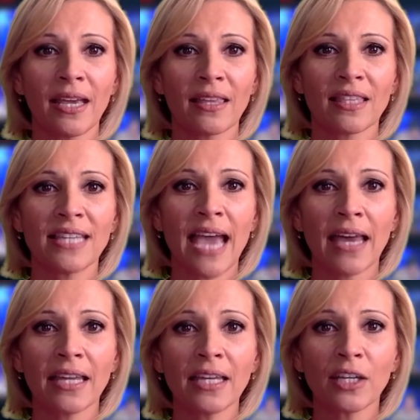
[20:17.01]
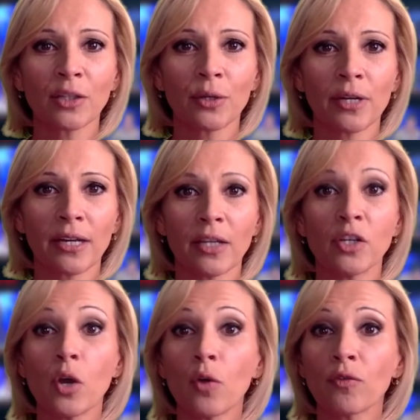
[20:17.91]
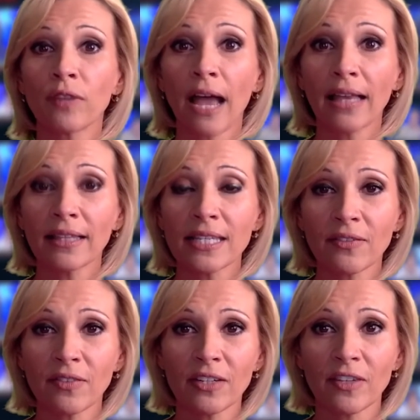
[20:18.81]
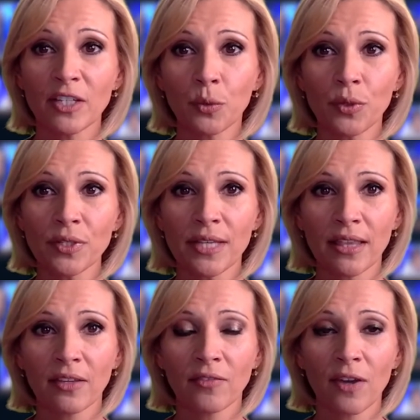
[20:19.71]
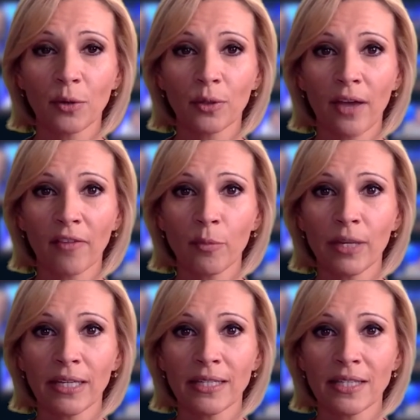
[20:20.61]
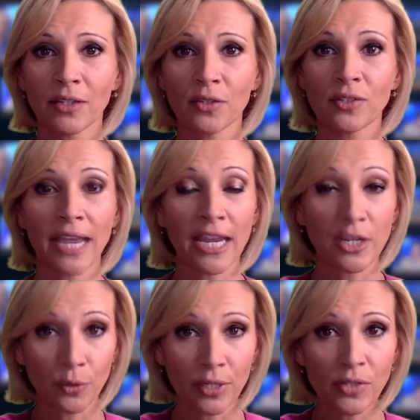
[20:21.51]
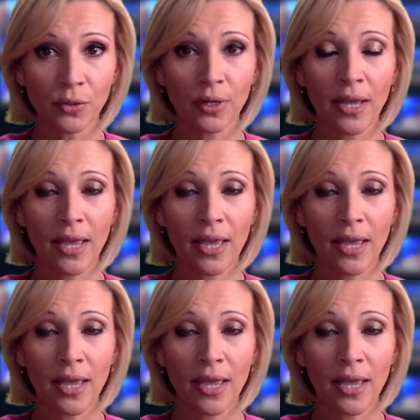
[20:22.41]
The data included a no-fly list of individuals that the federal government considers dangerous or